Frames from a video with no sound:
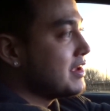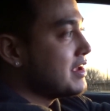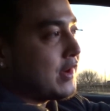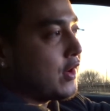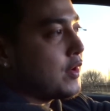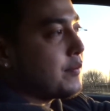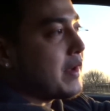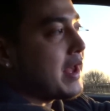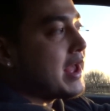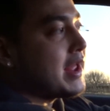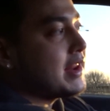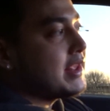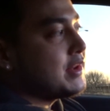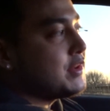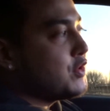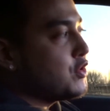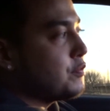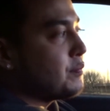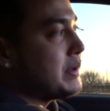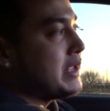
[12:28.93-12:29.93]
Help any
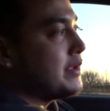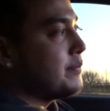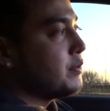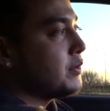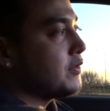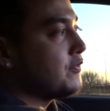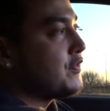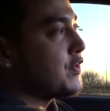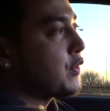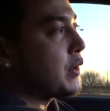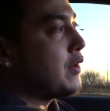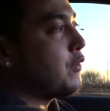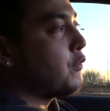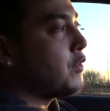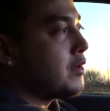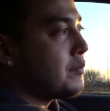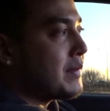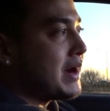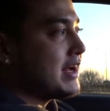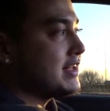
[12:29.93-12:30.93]
new people figure out
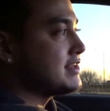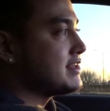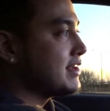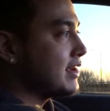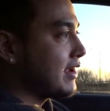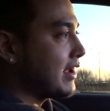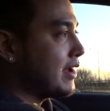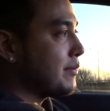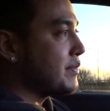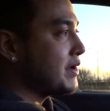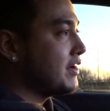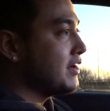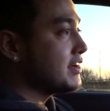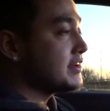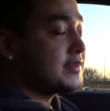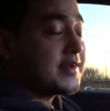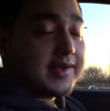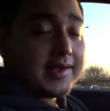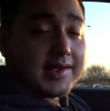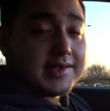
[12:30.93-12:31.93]
what mods to get,
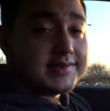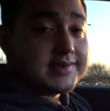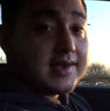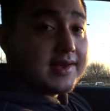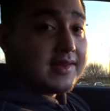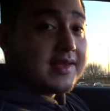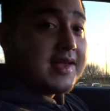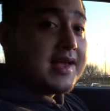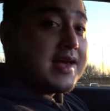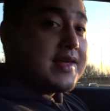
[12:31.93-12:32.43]
because like I said,